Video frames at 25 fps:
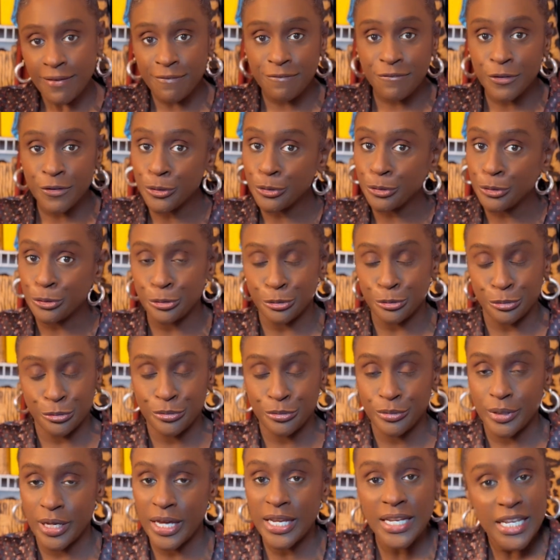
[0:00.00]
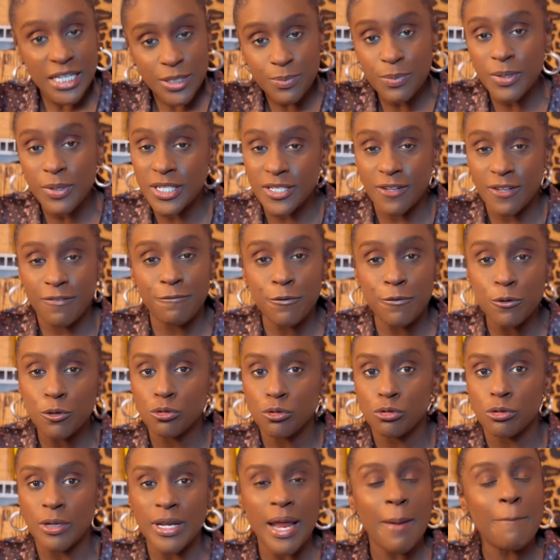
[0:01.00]
fool, and this one is a
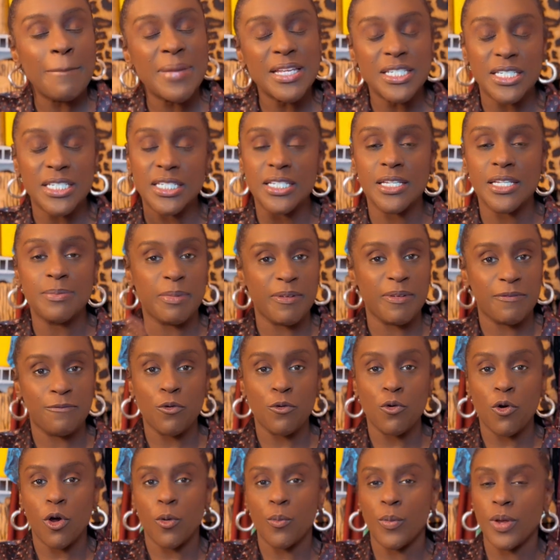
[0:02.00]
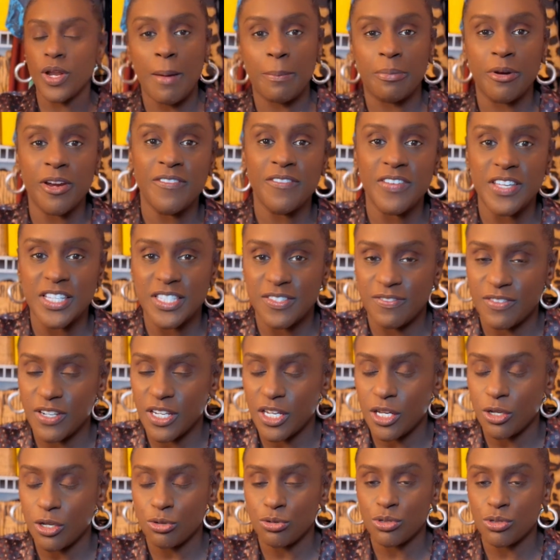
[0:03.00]
fool, and I mentioned it before in my previous
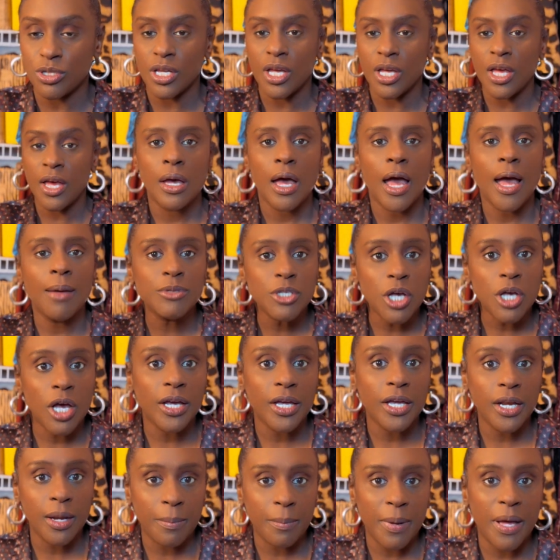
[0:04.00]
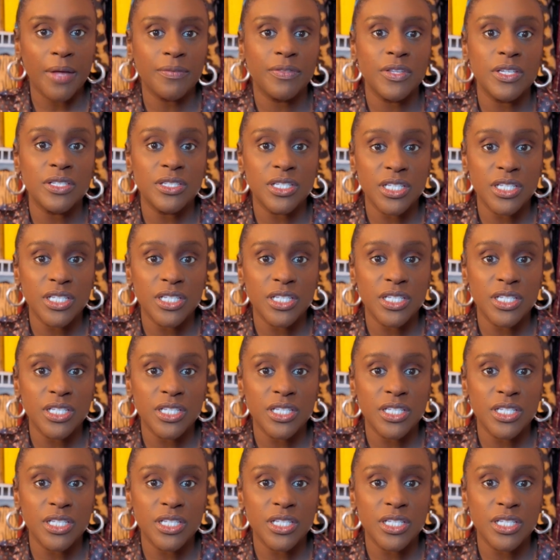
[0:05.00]
videos. I'm talking about the